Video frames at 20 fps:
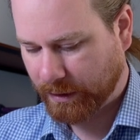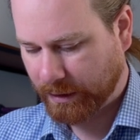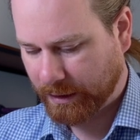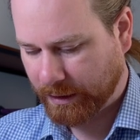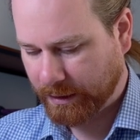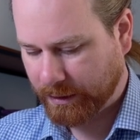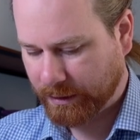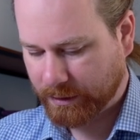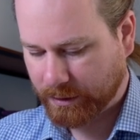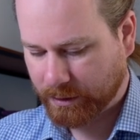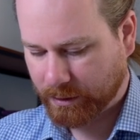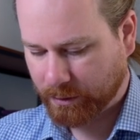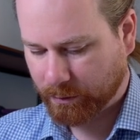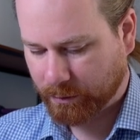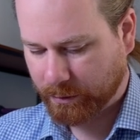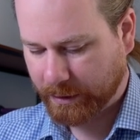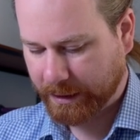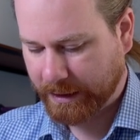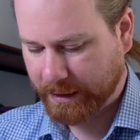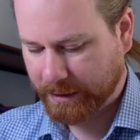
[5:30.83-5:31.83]
this
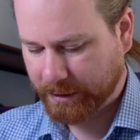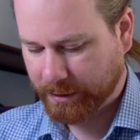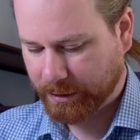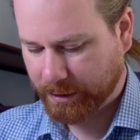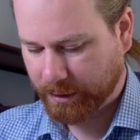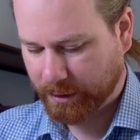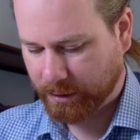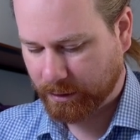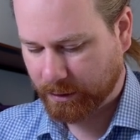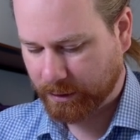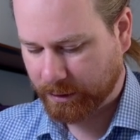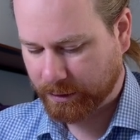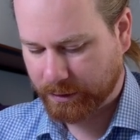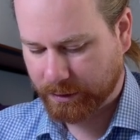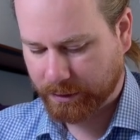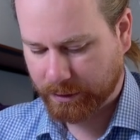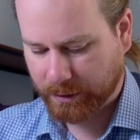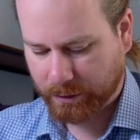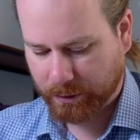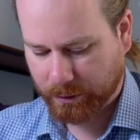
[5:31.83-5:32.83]
reaction?
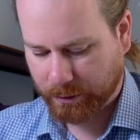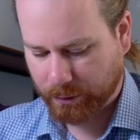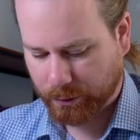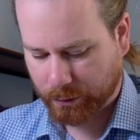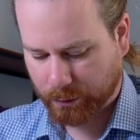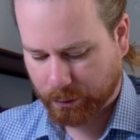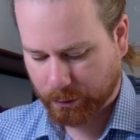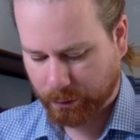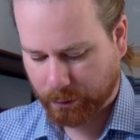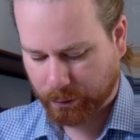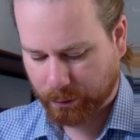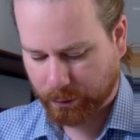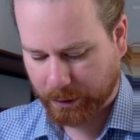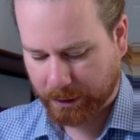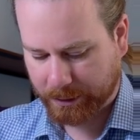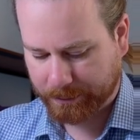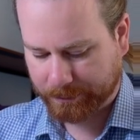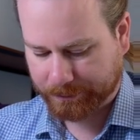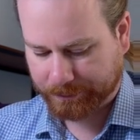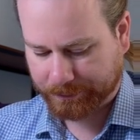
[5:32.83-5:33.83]

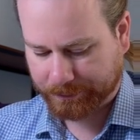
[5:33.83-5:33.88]
So